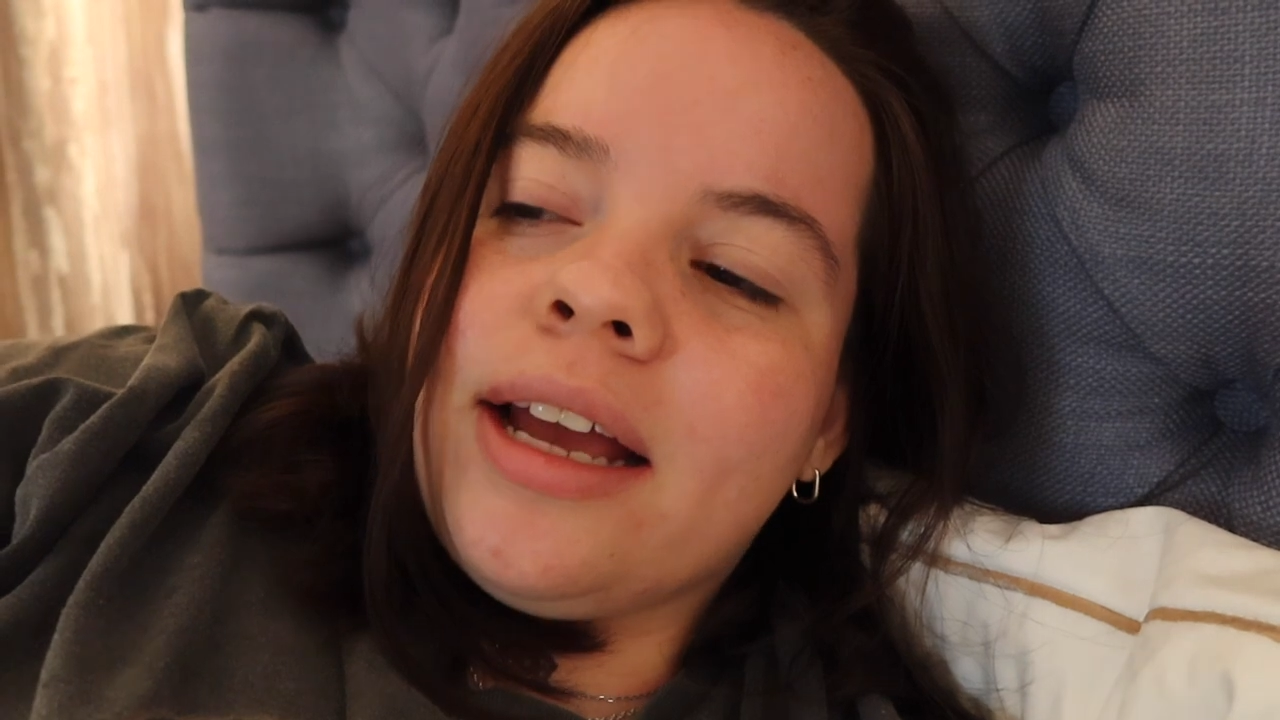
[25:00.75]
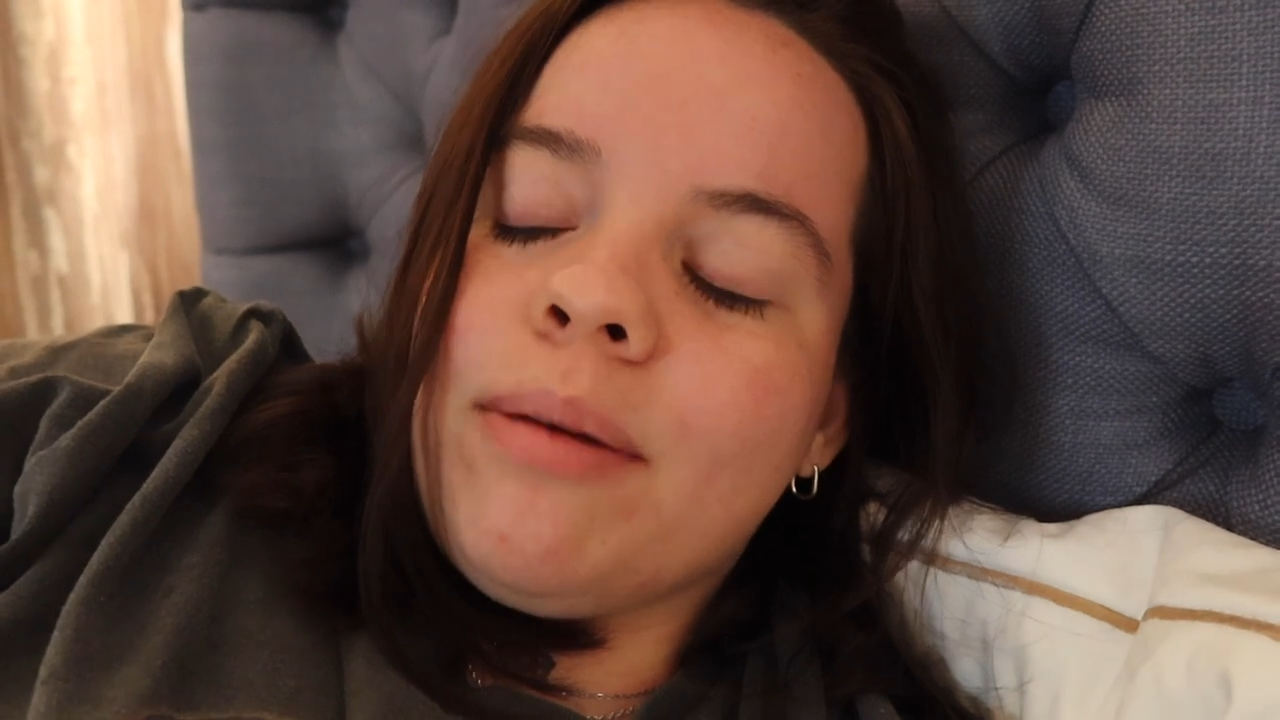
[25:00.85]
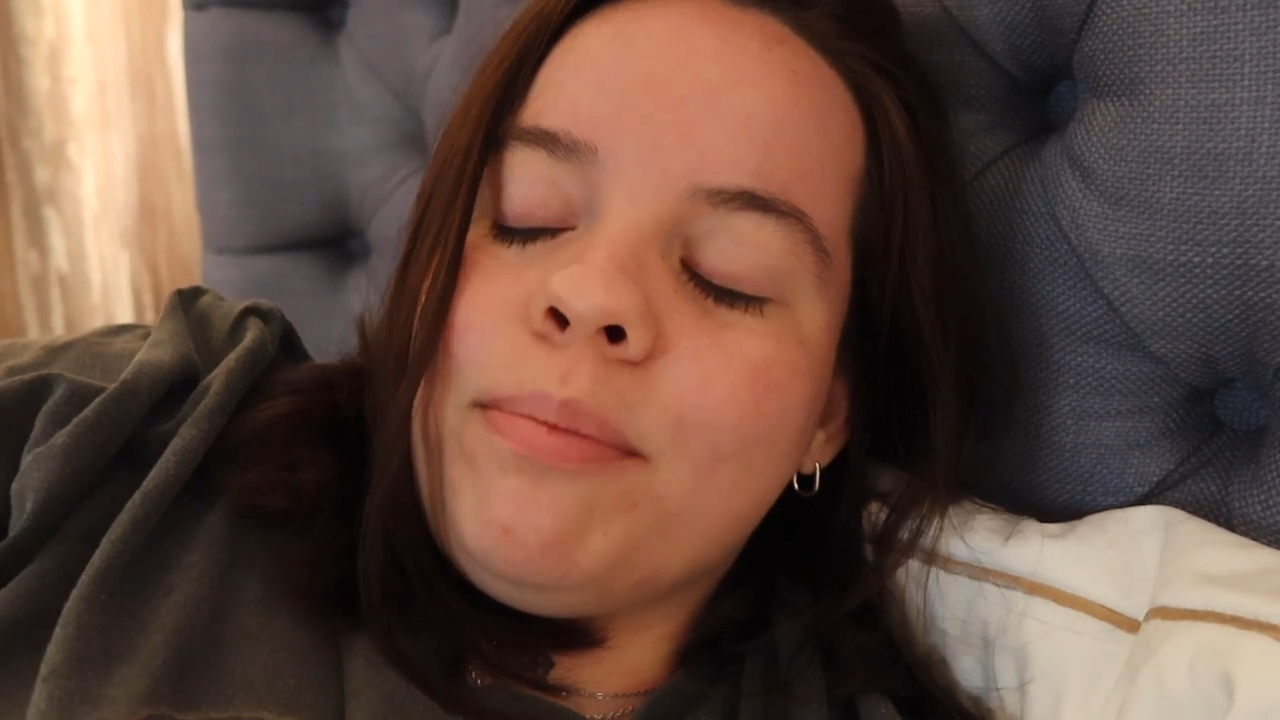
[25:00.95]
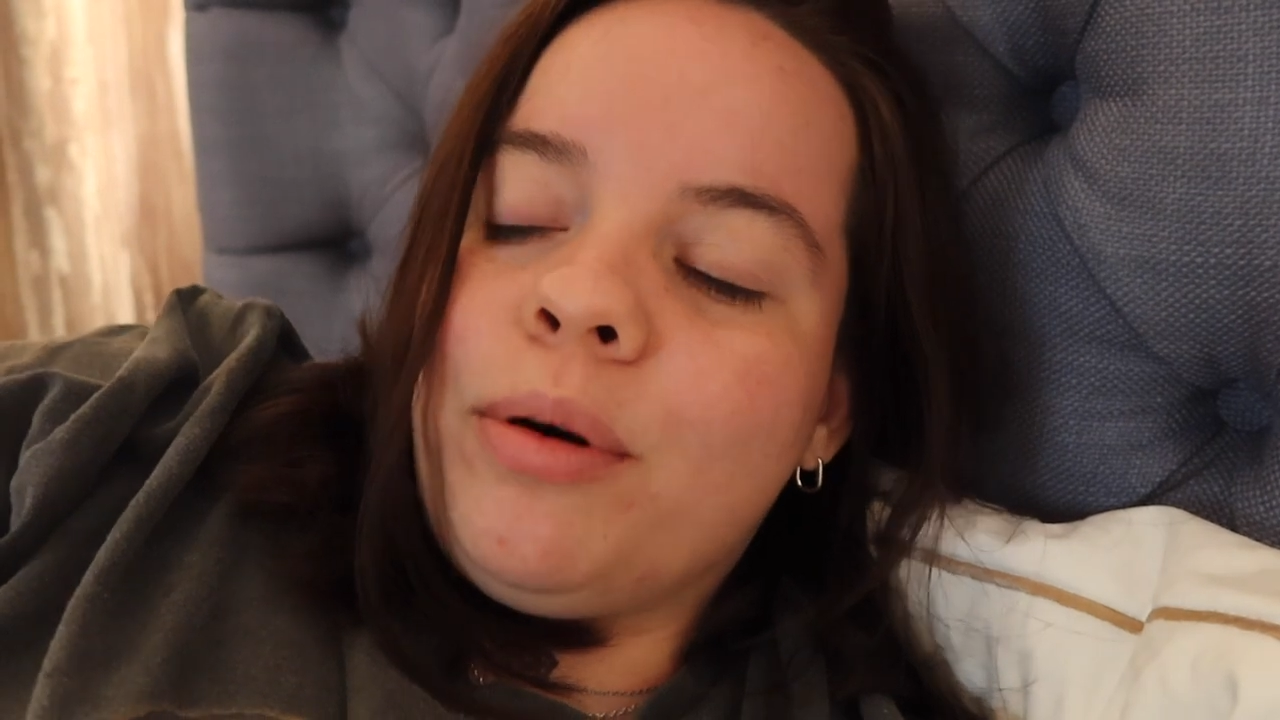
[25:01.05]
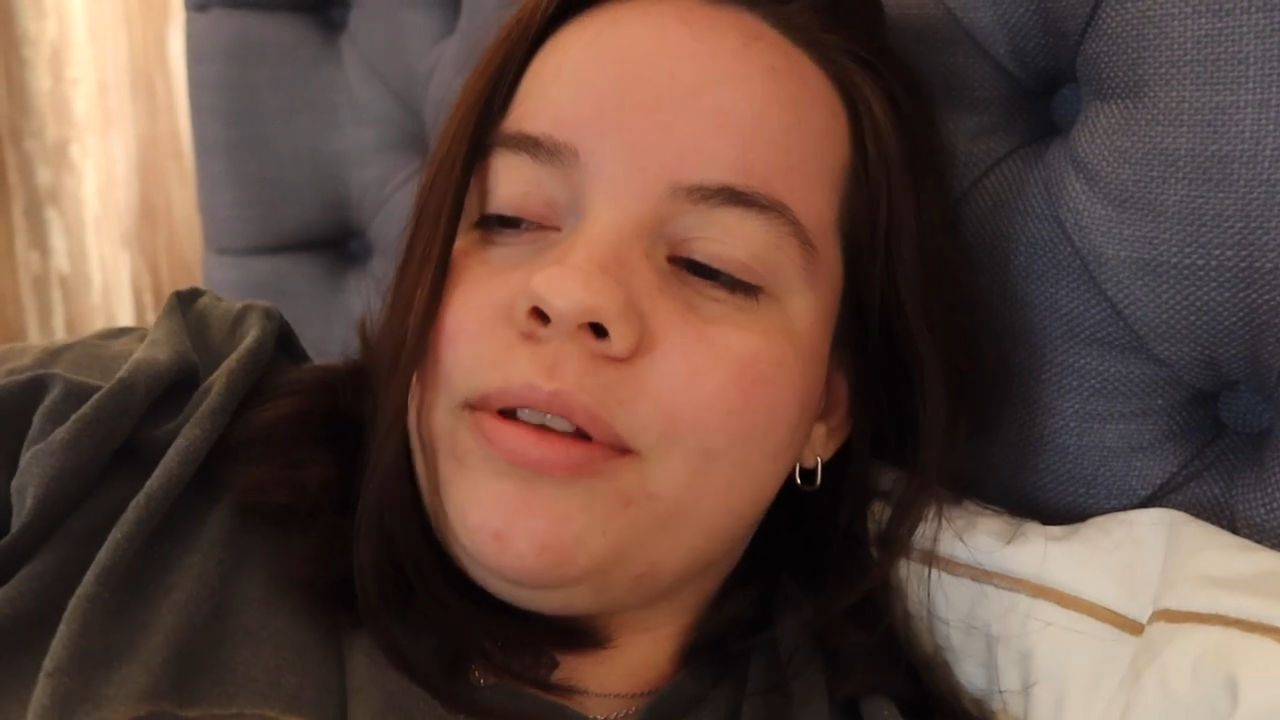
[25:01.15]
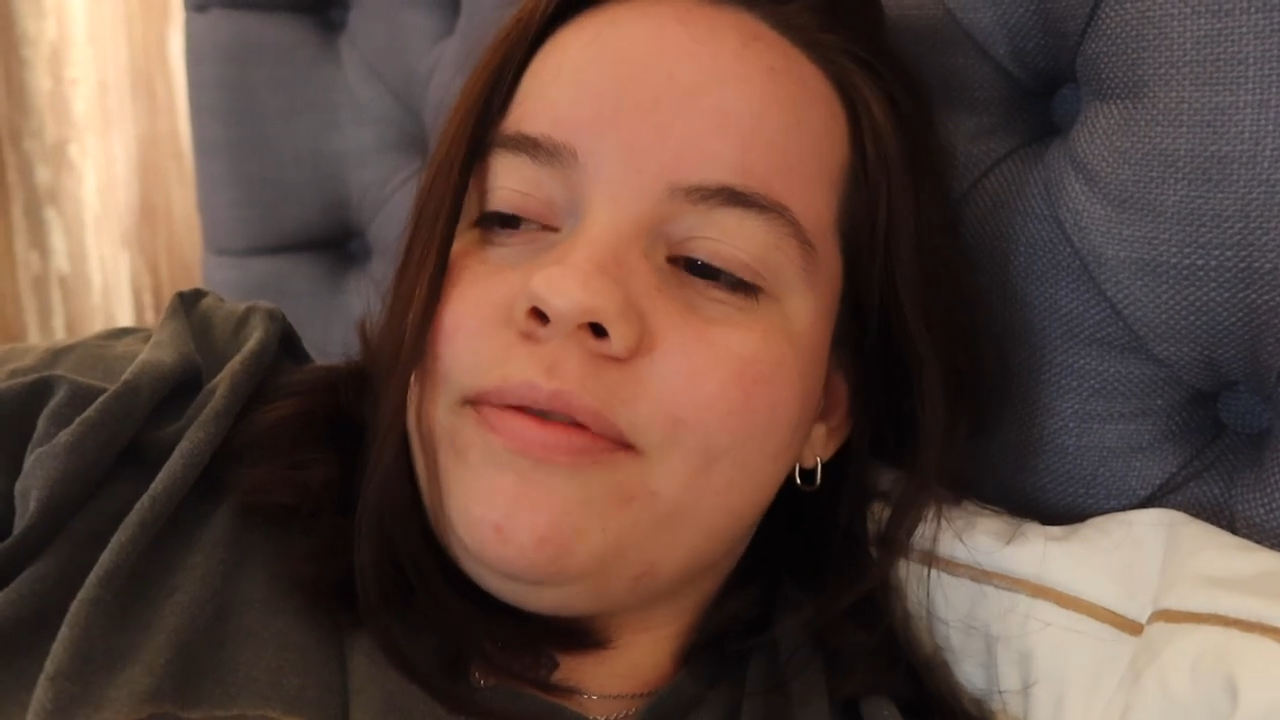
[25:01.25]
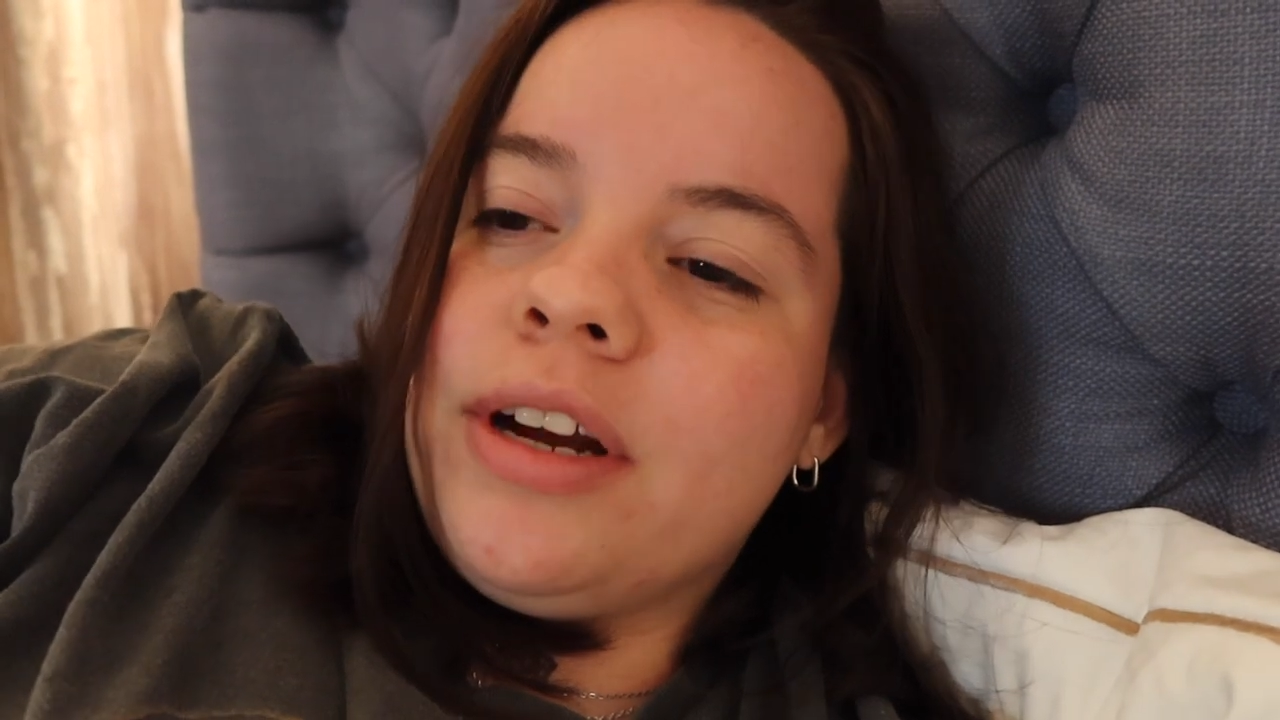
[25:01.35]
got both of